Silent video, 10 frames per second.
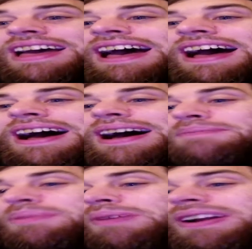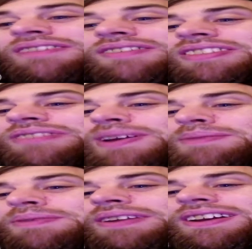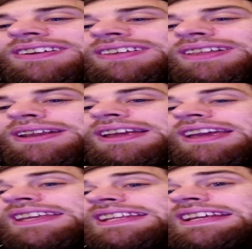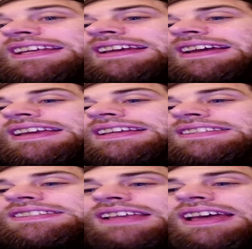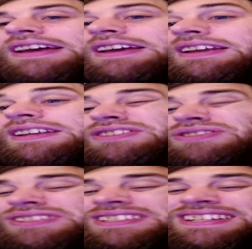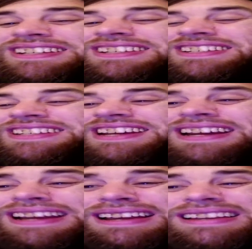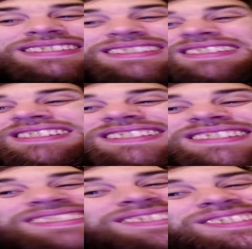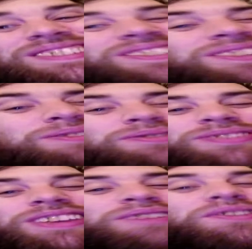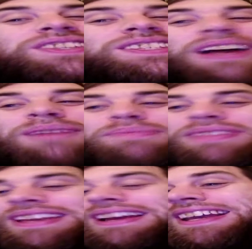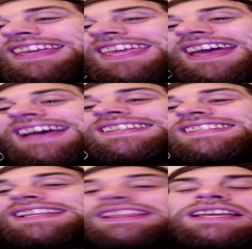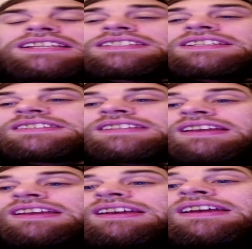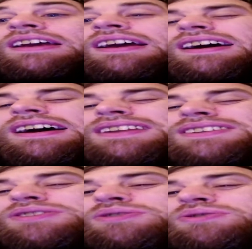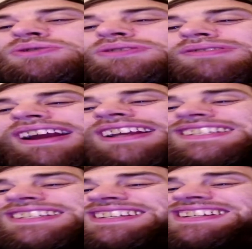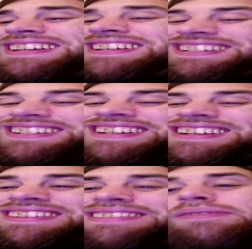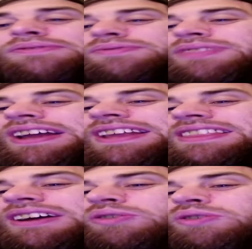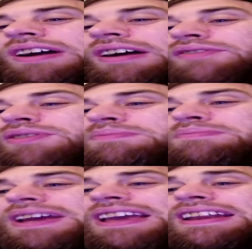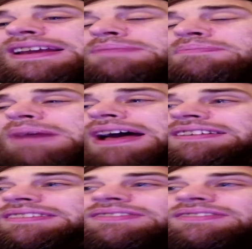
But whatever people want to call it, it is an interesting deck to sort of give it something, I guess. At least it's a new direction, kind of, like the whole Coven mechanic. But